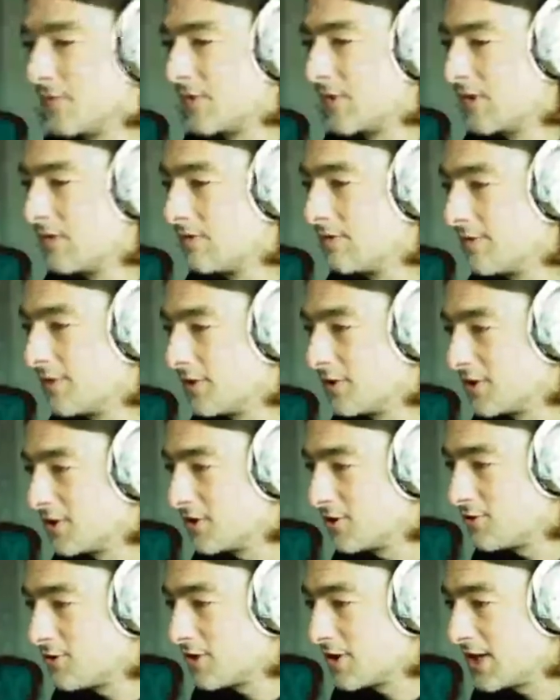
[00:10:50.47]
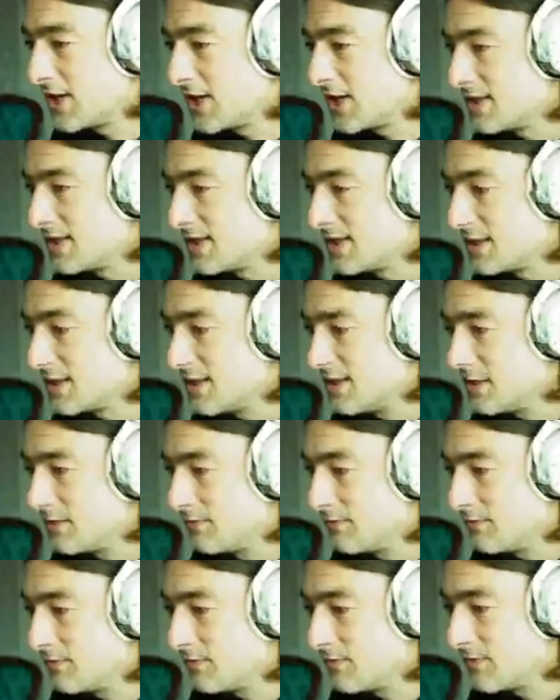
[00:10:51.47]
Vodka Drunkensky.
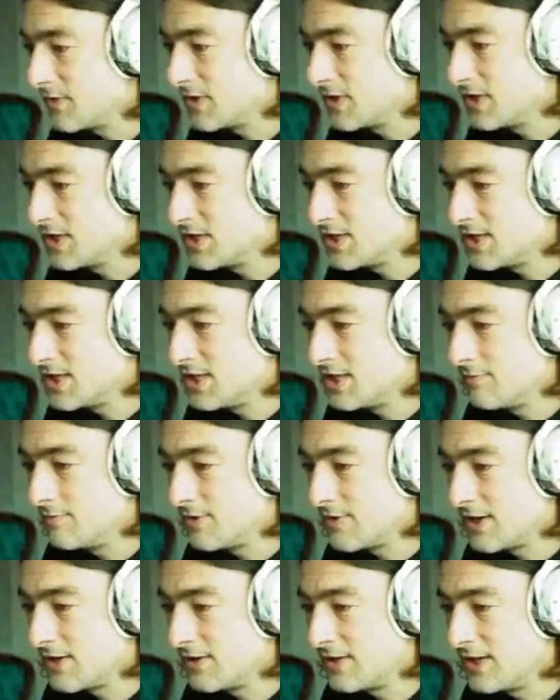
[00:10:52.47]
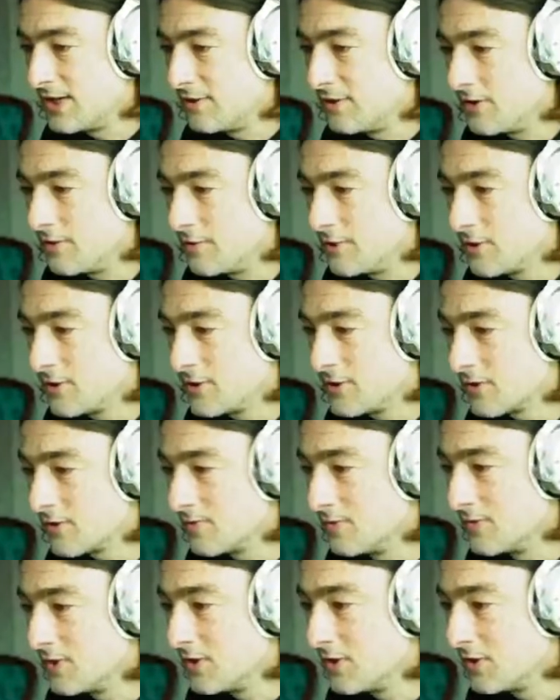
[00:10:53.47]
Can you see him down here at the bottom?